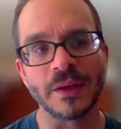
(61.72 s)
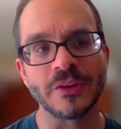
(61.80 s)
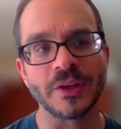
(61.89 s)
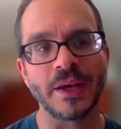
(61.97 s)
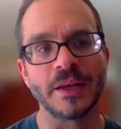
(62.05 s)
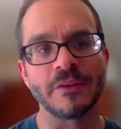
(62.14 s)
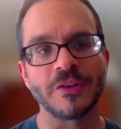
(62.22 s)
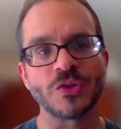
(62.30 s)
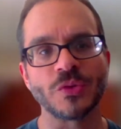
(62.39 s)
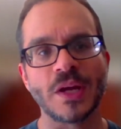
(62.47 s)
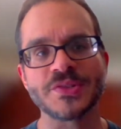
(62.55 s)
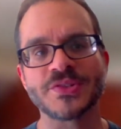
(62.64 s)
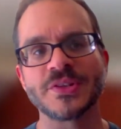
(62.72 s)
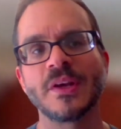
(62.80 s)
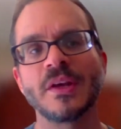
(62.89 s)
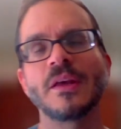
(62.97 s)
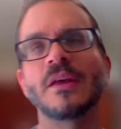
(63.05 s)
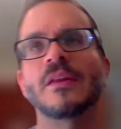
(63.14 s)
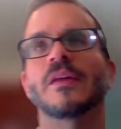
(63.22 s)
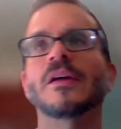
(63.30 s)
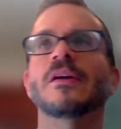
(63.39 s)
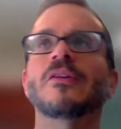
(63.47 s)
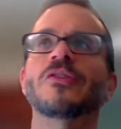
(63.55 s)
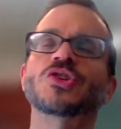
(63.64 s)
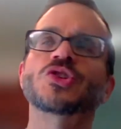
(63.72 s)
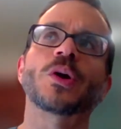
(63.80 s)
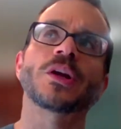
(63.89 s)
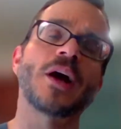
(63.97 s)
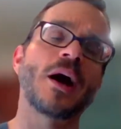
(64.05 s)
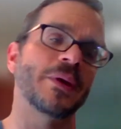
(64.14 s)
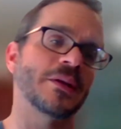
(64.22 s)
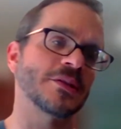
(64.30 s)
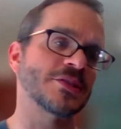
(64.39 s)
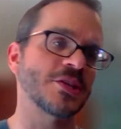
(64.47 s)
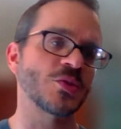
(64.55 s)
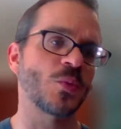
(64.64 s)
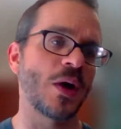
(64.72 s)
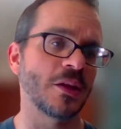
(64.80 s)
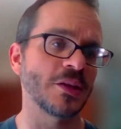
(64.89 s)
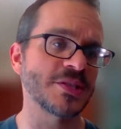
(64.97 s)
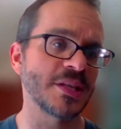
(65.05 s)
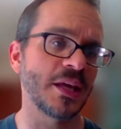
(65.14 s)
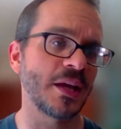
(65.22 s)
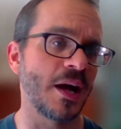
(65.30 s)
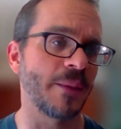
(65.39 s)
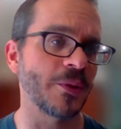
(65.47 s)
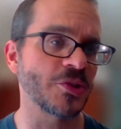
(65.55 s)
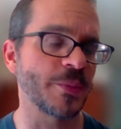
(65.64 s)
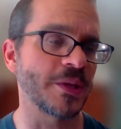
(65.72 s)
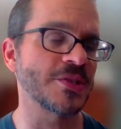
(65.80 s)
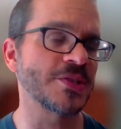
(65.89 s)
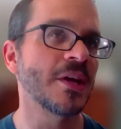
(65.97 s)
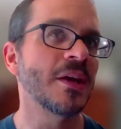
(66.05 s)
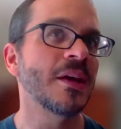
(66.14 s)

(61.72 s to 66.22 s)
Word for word: to kind of address the the shortcomings as well as the accomplishments.